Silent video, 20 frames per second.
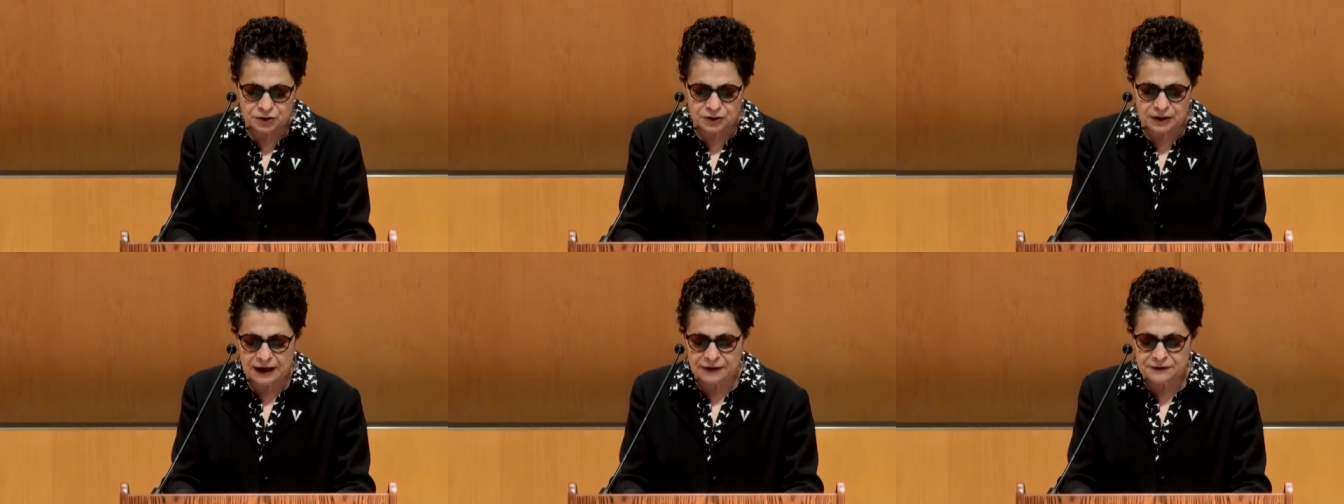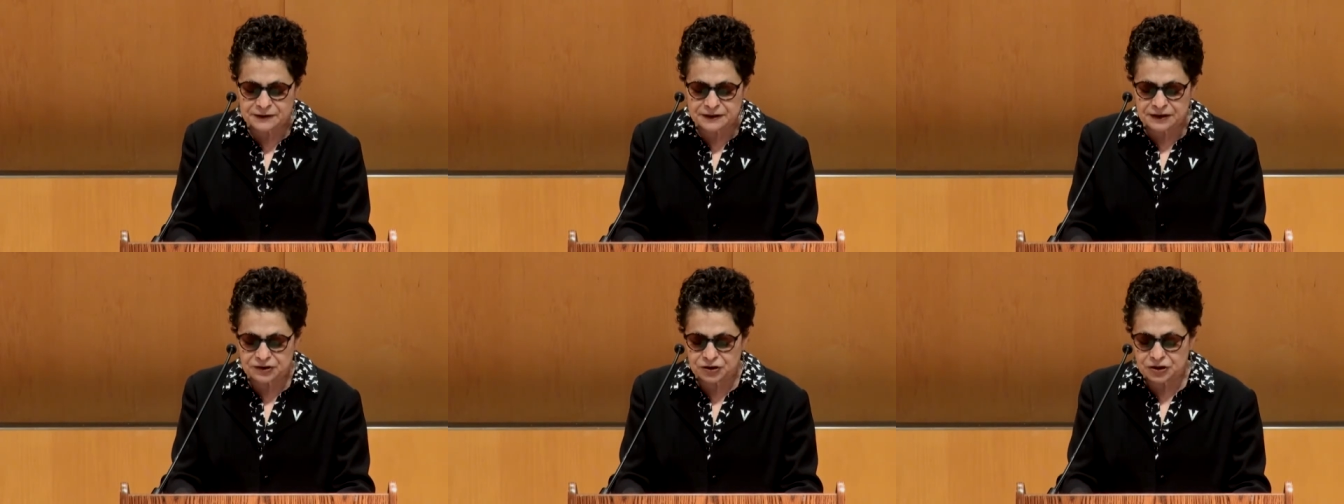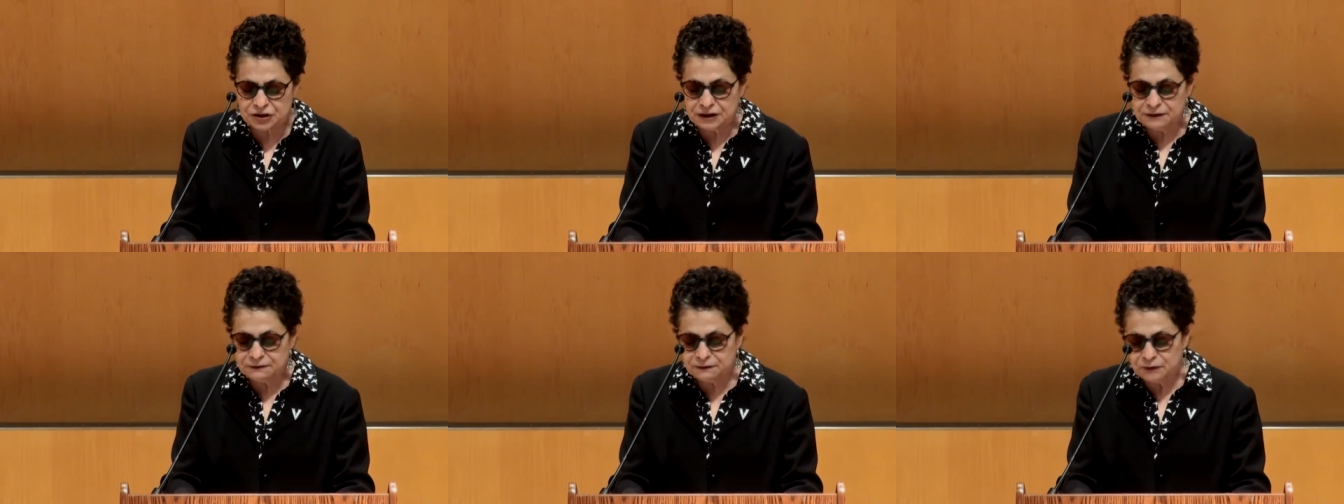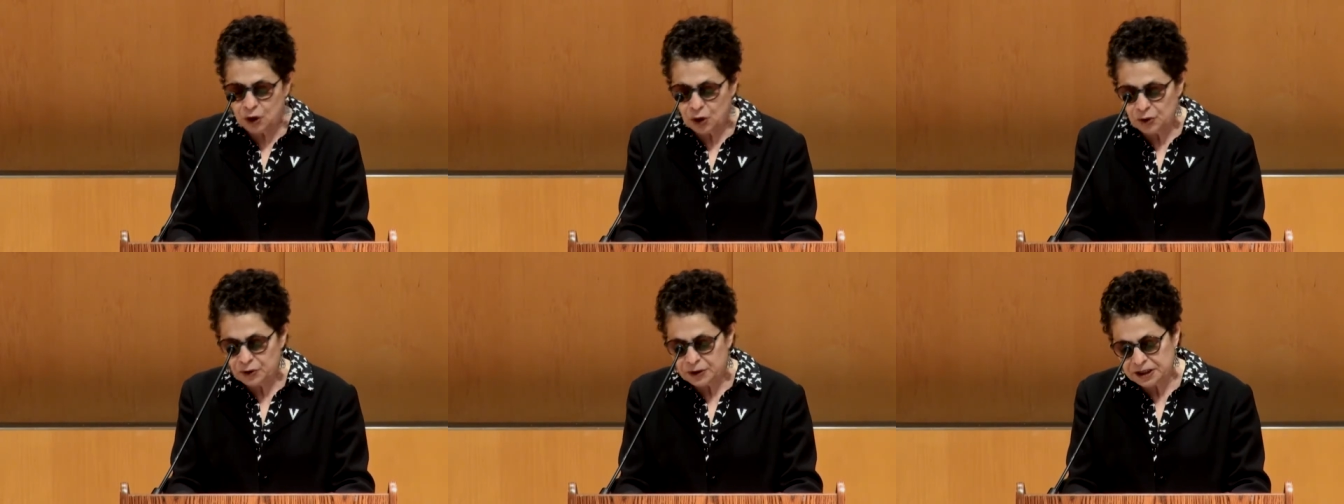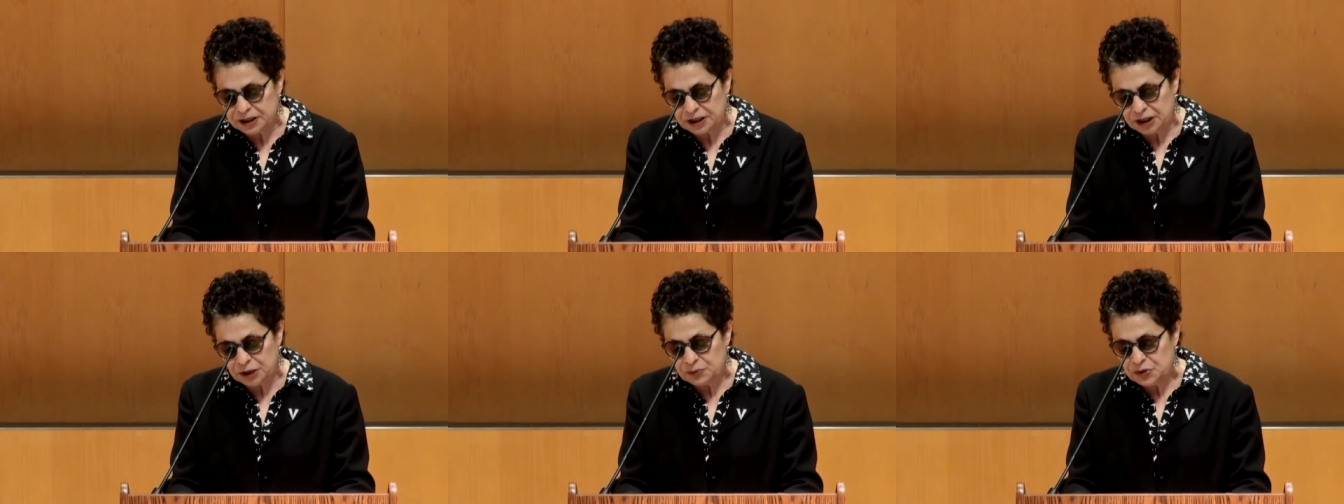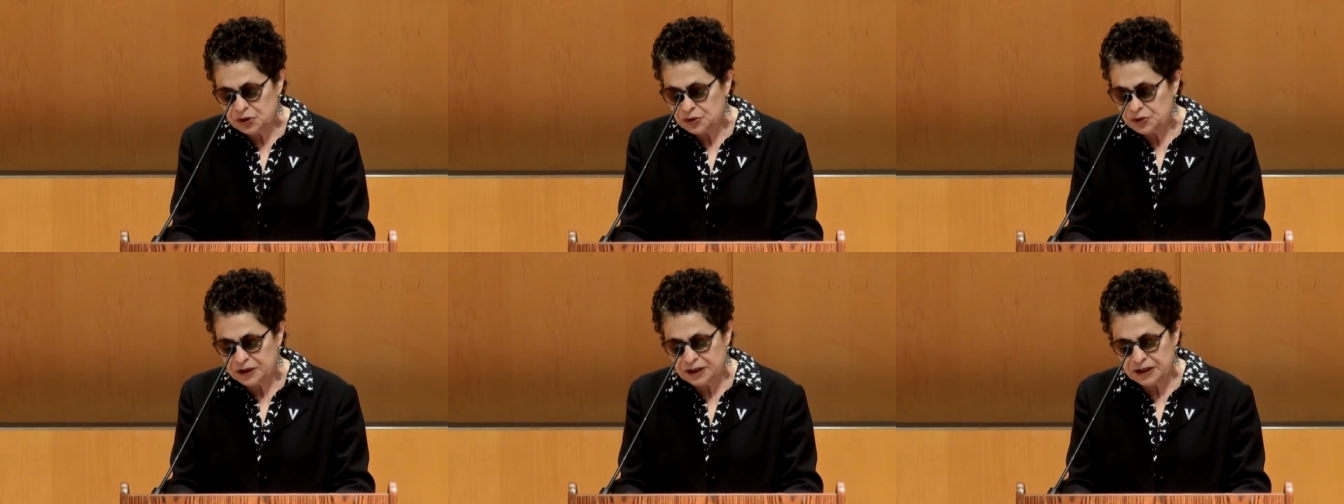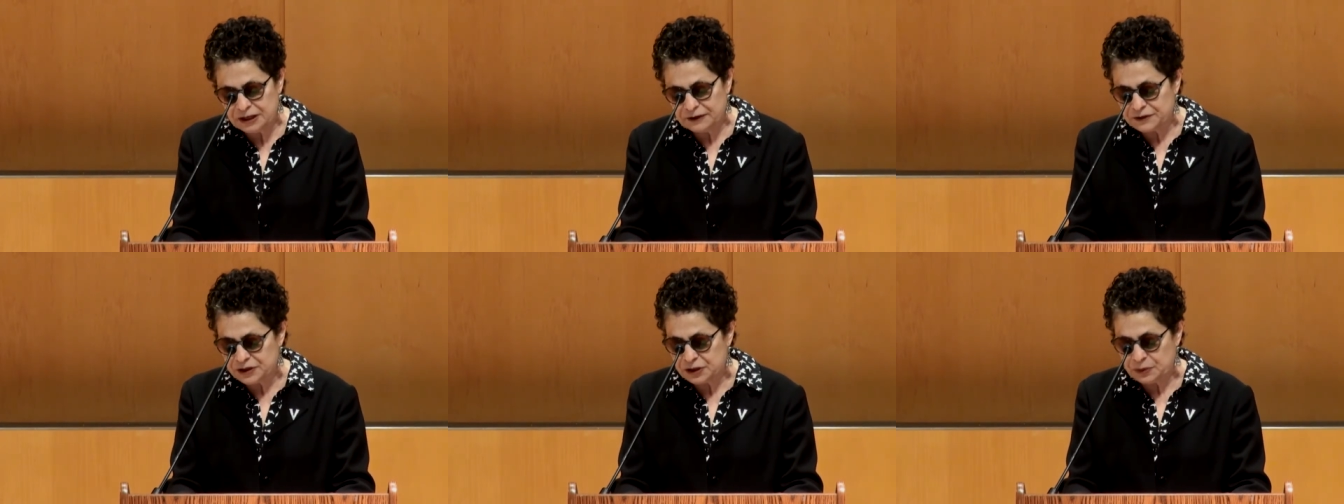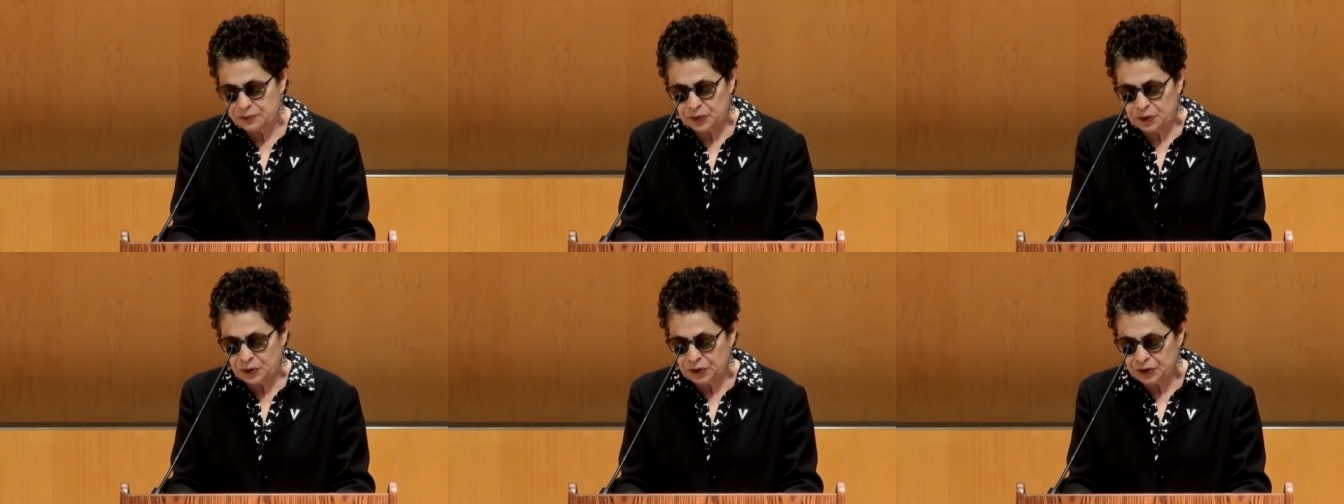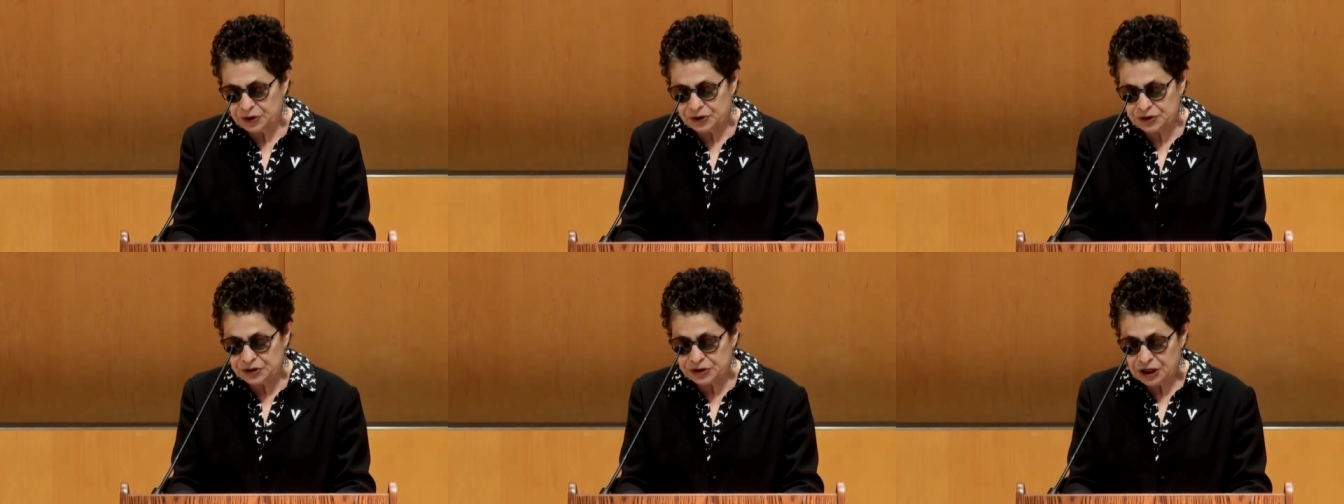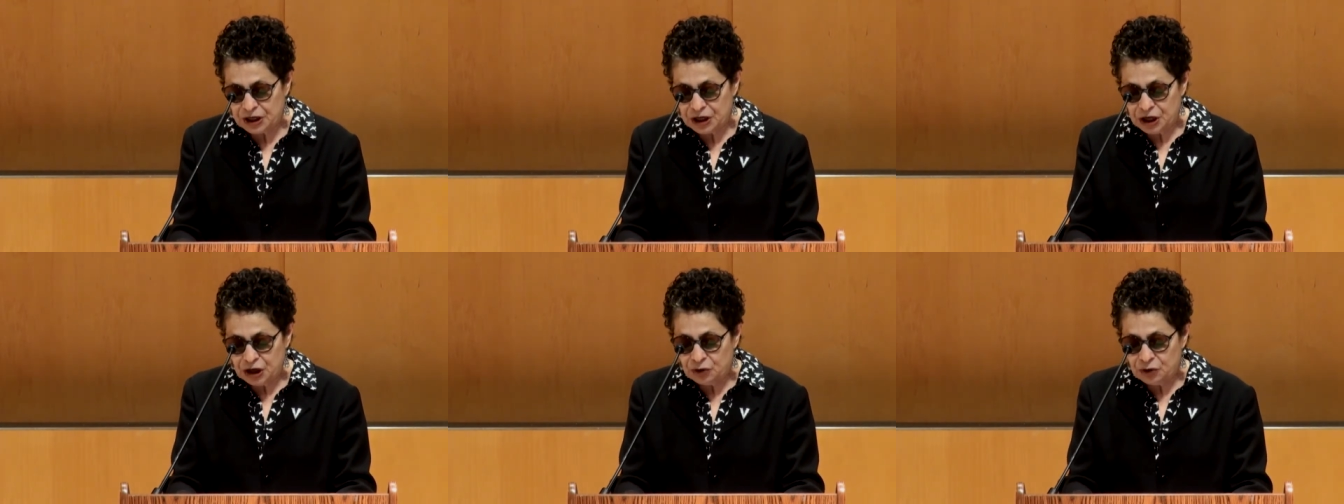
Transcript: to have such a devoted community of supporters